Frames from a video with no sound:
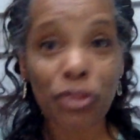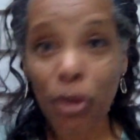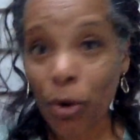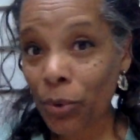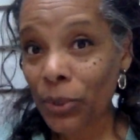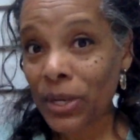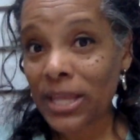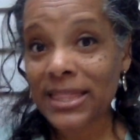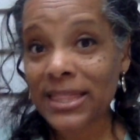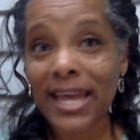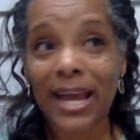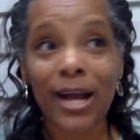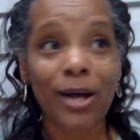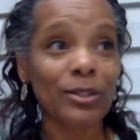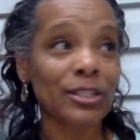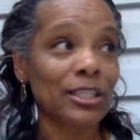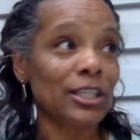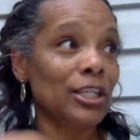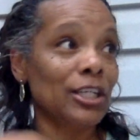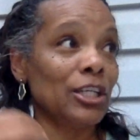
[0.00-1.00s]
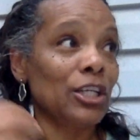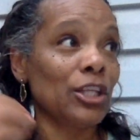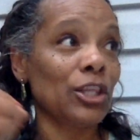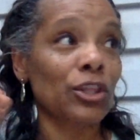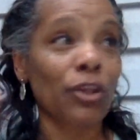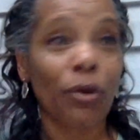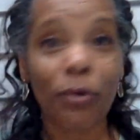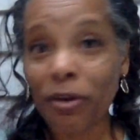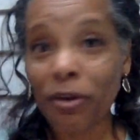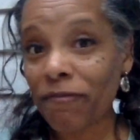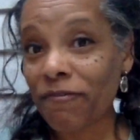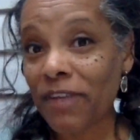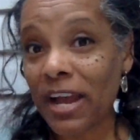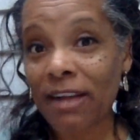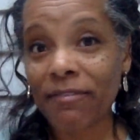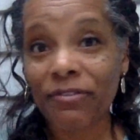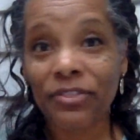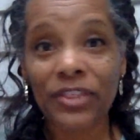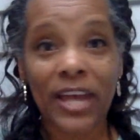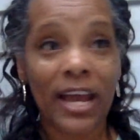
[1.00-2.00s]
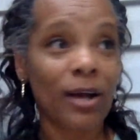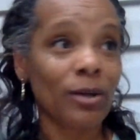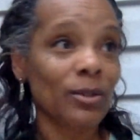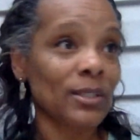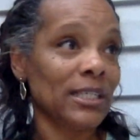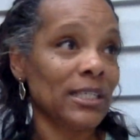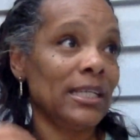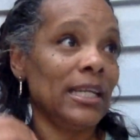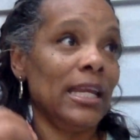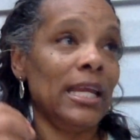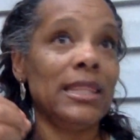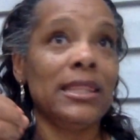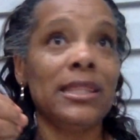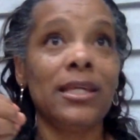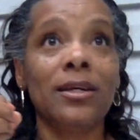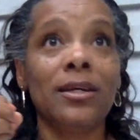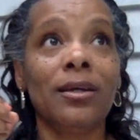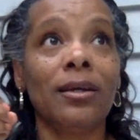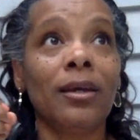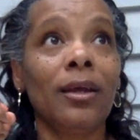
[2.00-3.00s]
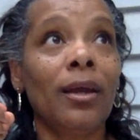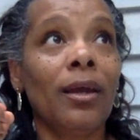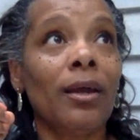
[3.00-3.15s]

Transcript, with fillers: $30,000 and the $35,000 and the